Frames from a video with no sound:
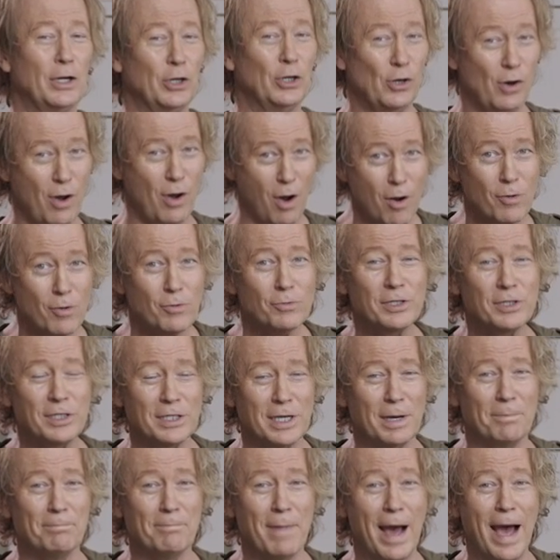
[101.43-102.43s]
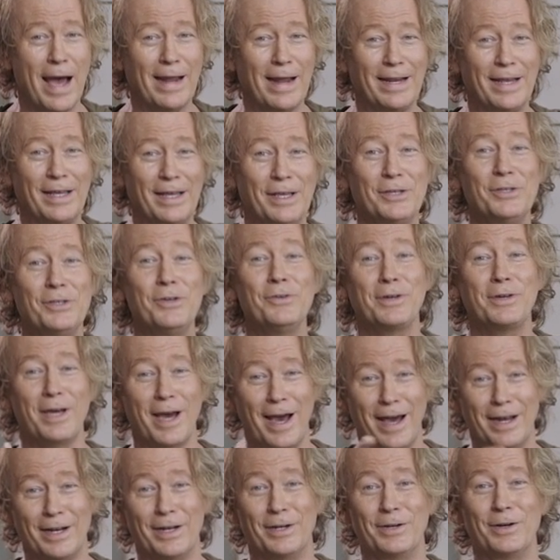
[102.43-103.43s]
know somebody. You
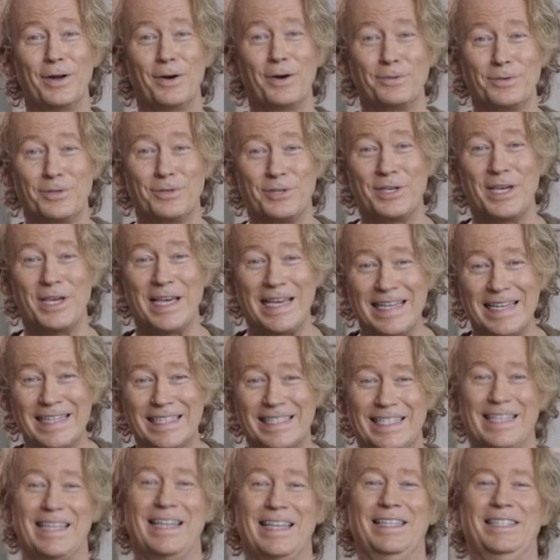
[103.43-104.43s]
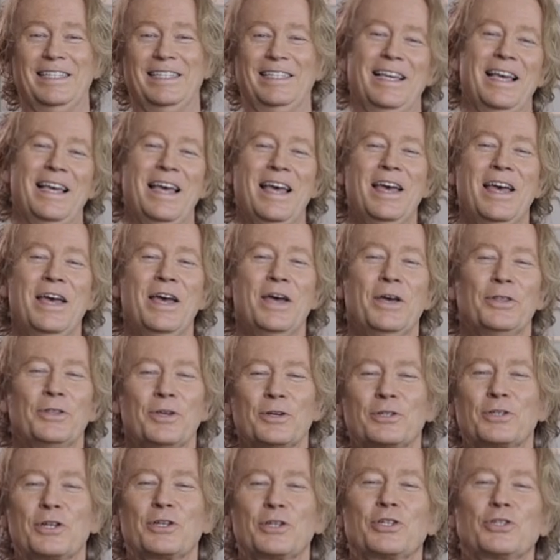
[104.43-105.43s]
got to know Jesus.
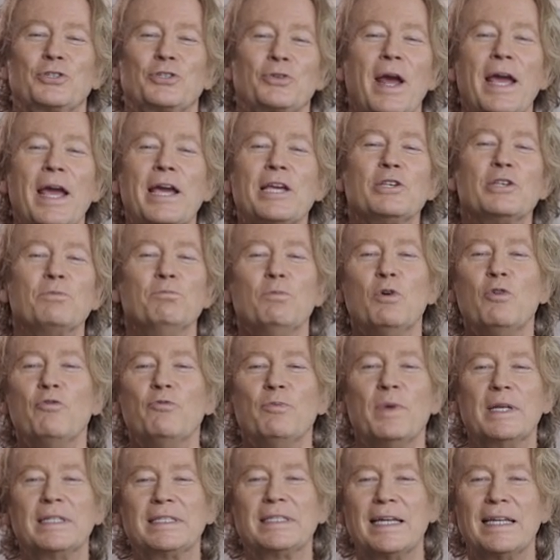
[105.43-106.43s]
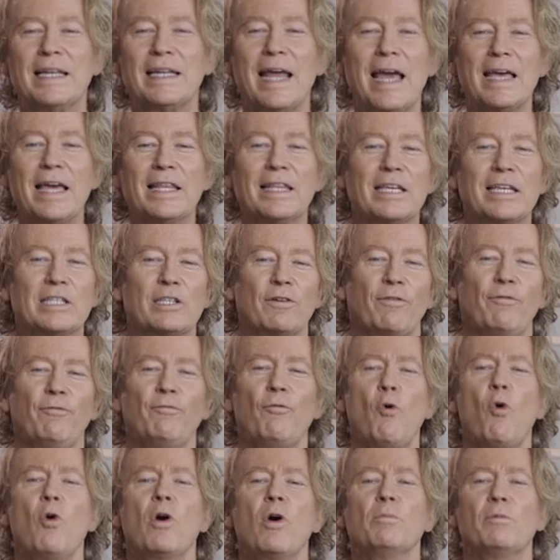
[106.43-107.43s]
There's a strange movement today that's a
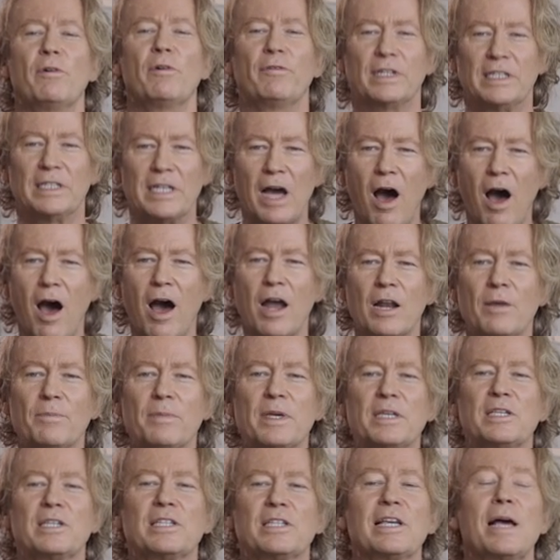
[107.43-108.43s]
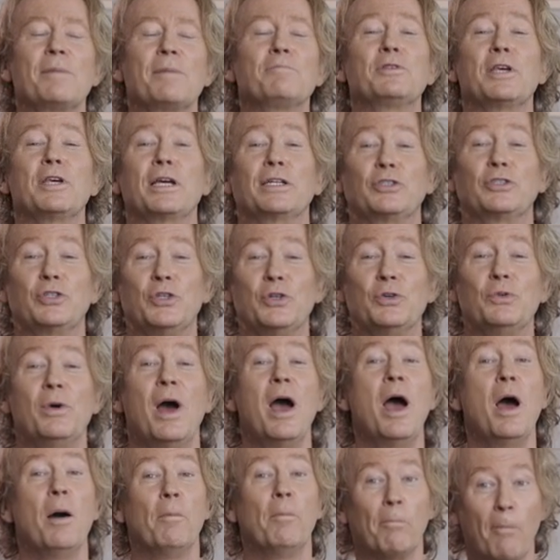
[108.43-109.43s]
form of autonomy subject to
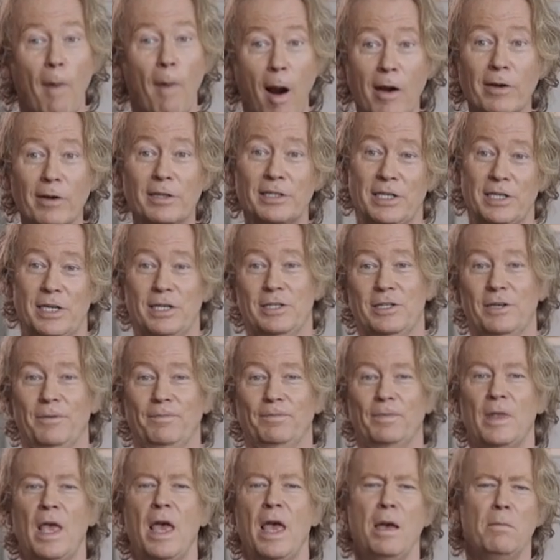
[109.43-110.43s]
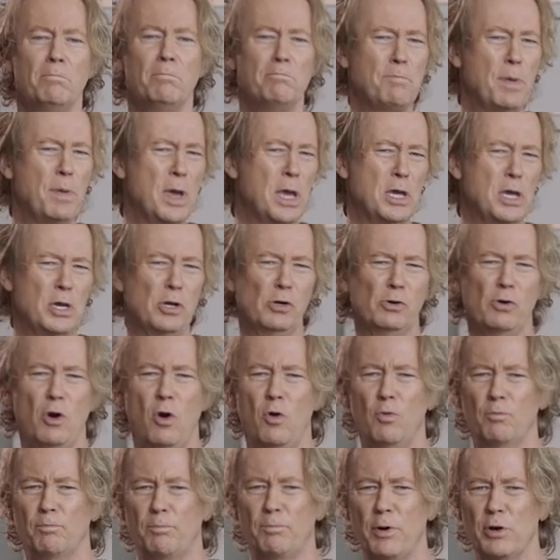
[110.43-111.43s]
Marxism. Be your
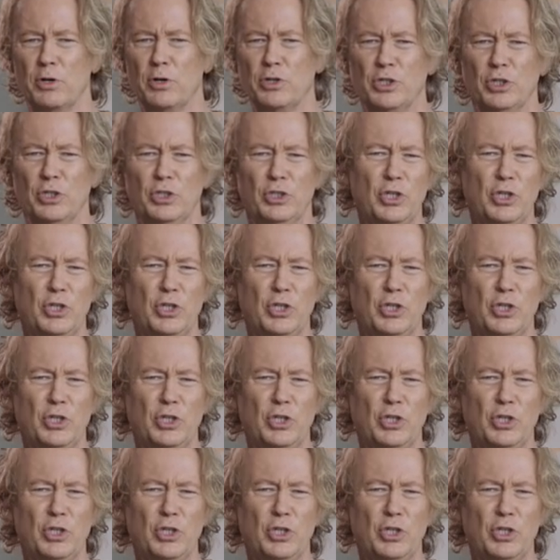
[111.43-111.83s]
own person.